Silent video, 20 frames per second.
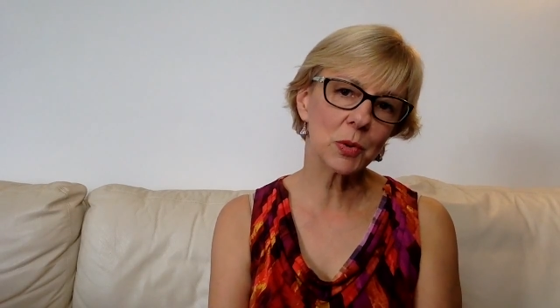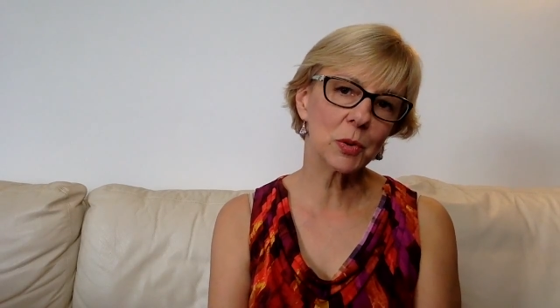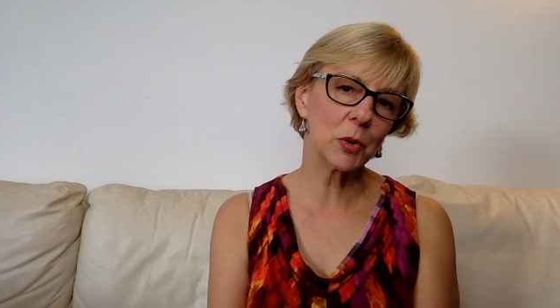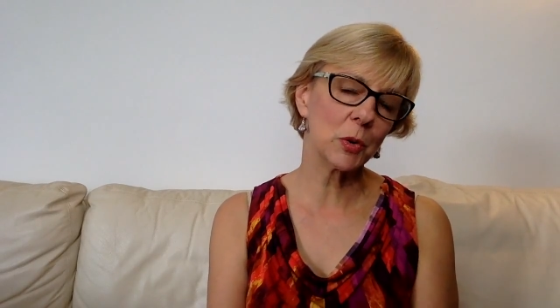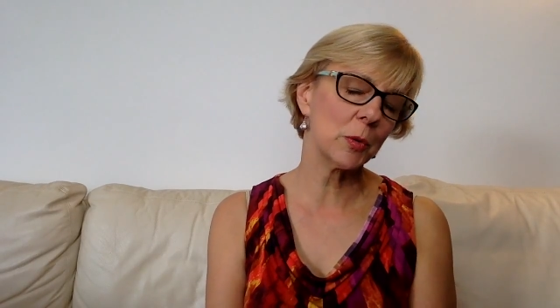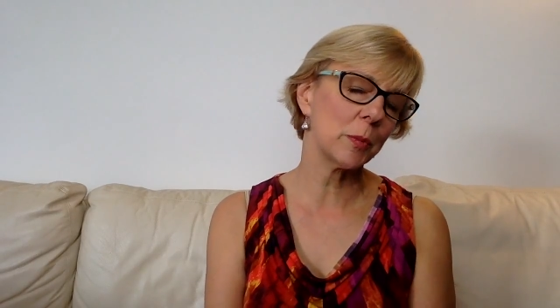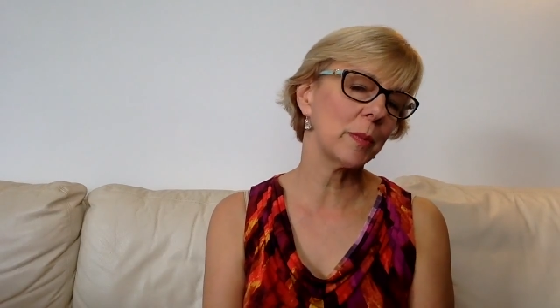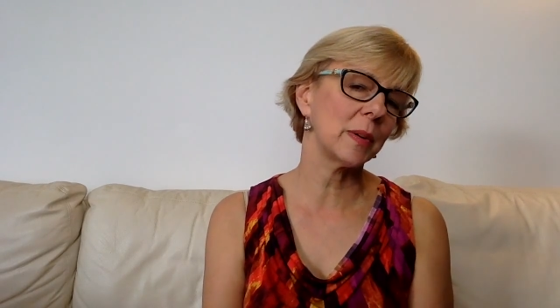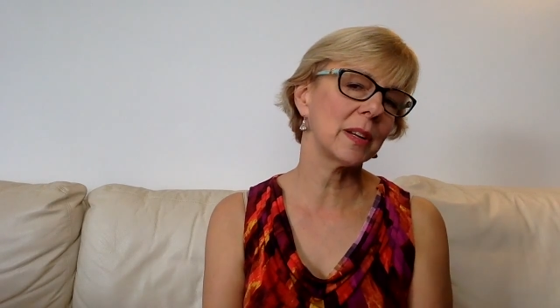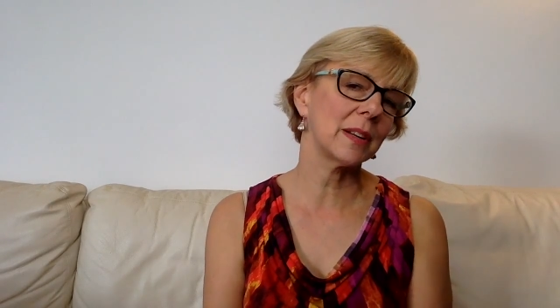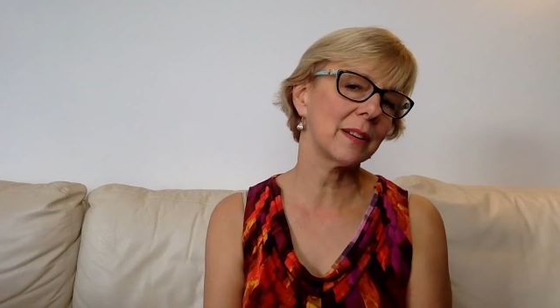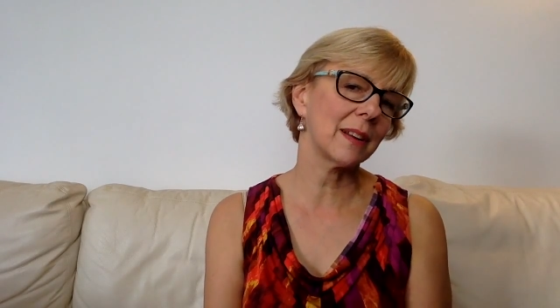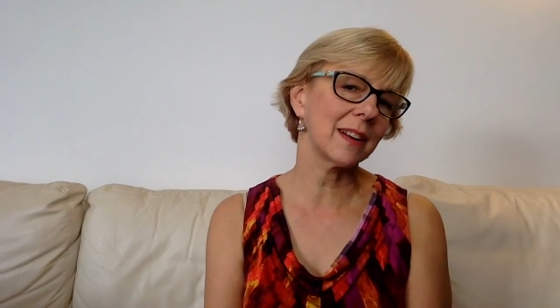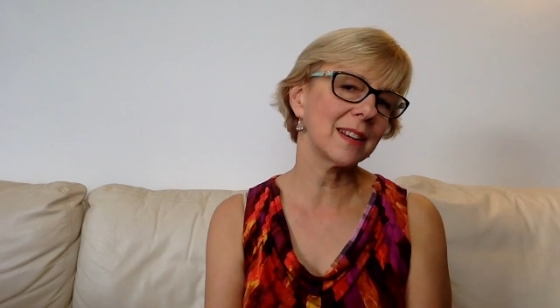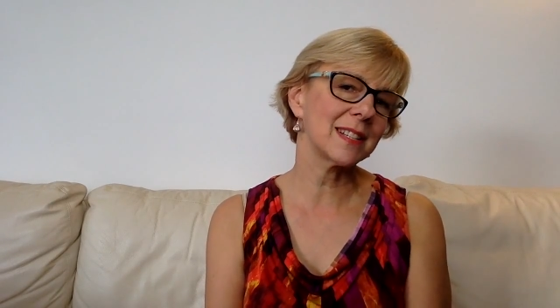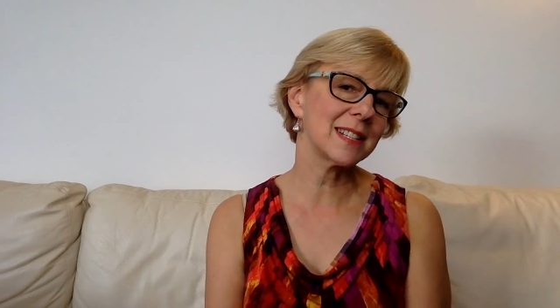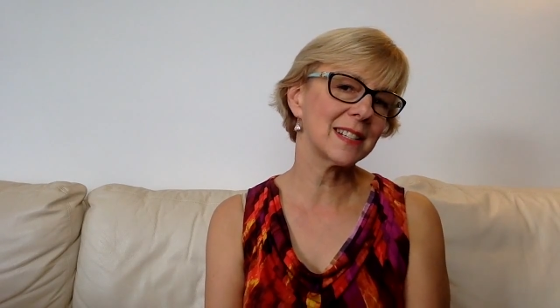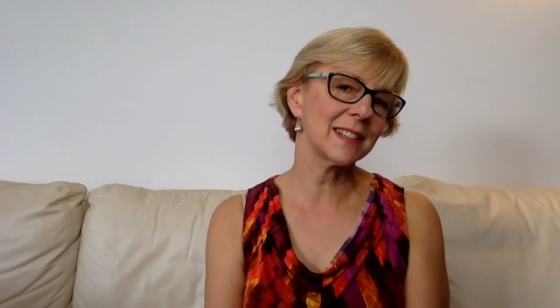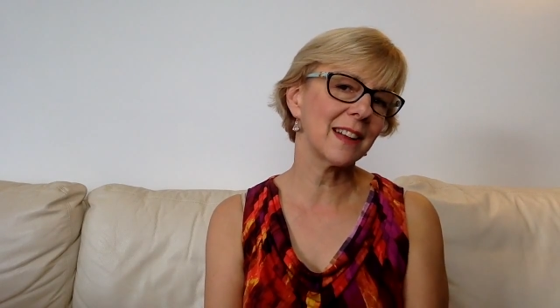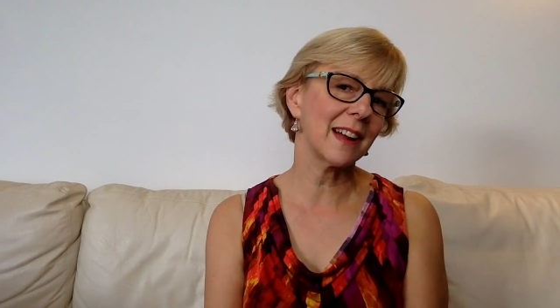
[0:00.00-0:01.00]
recruitment in
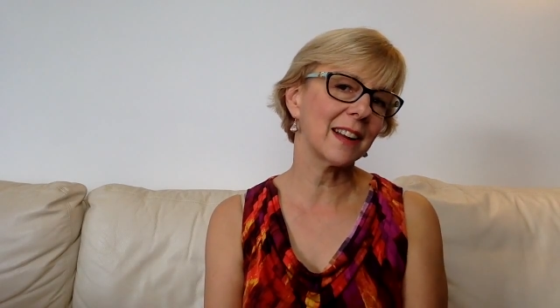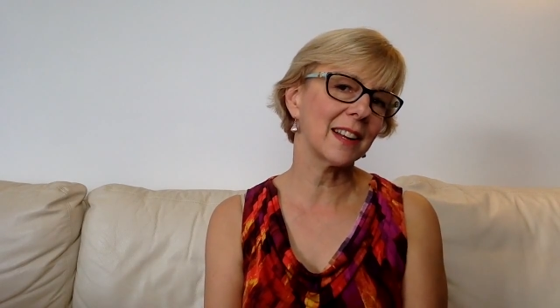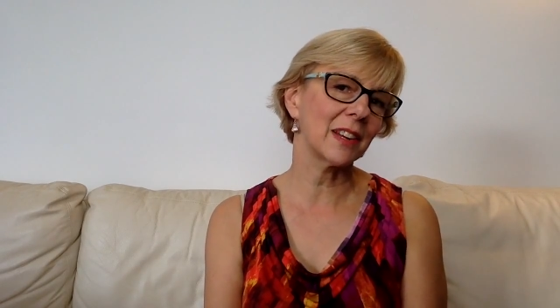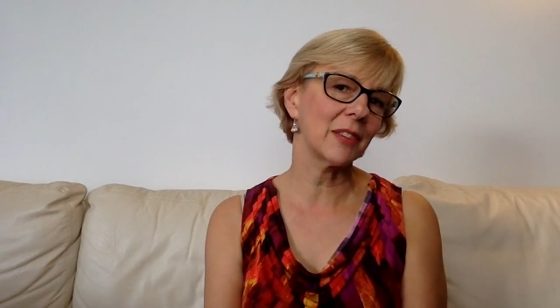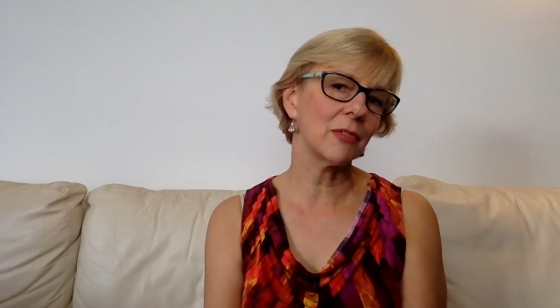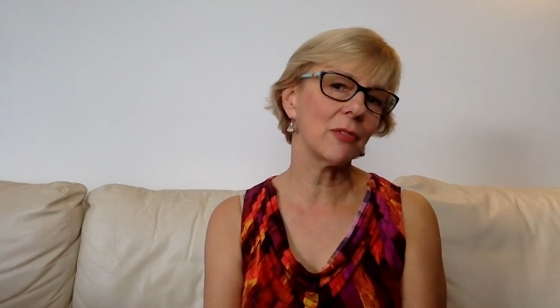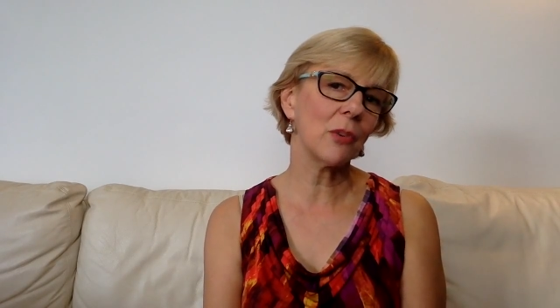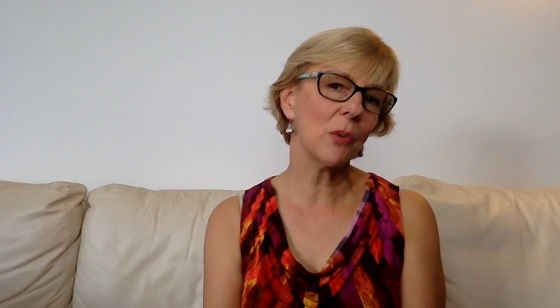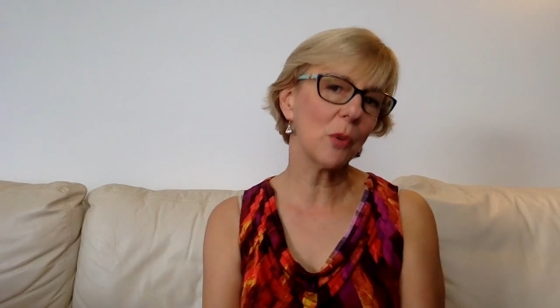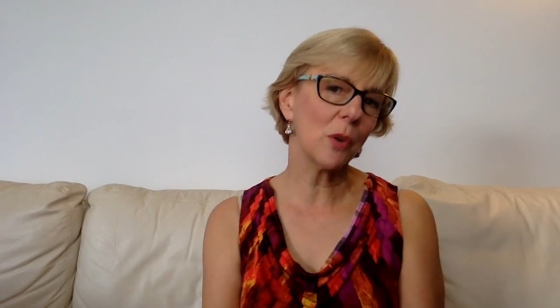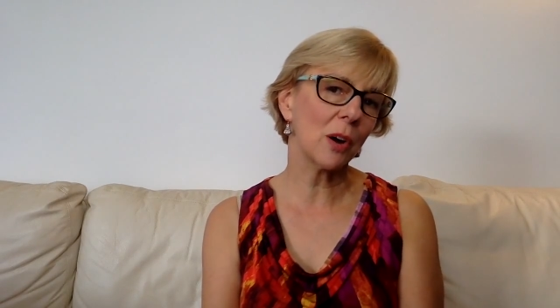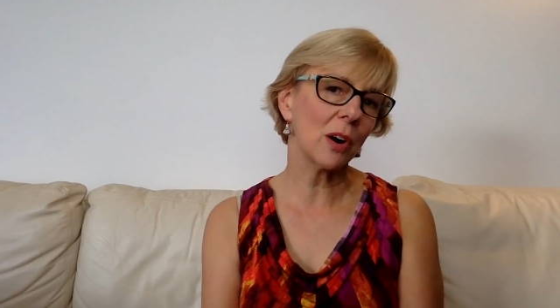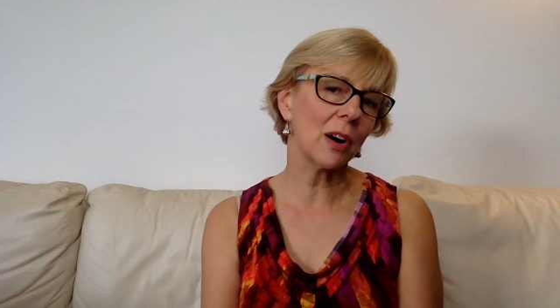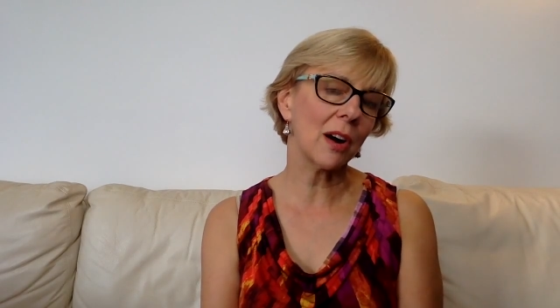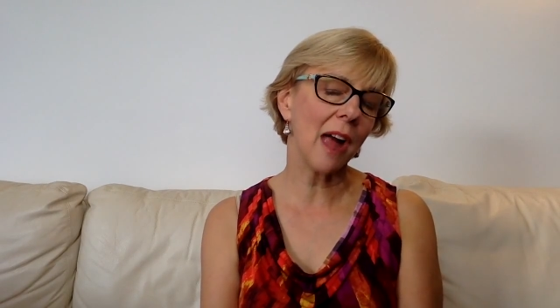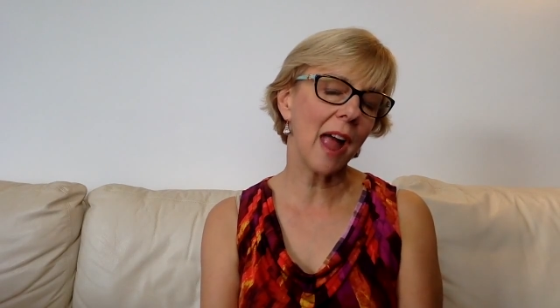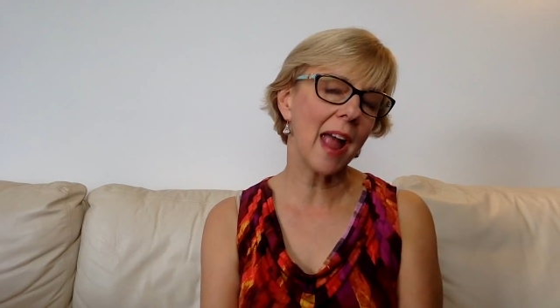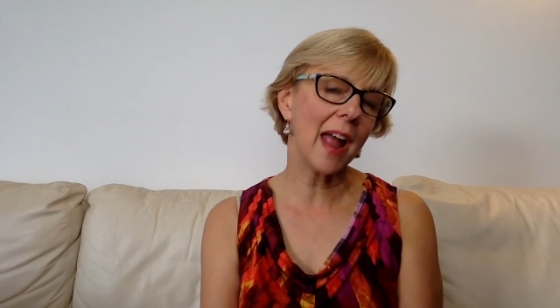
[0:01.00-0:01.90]
1994,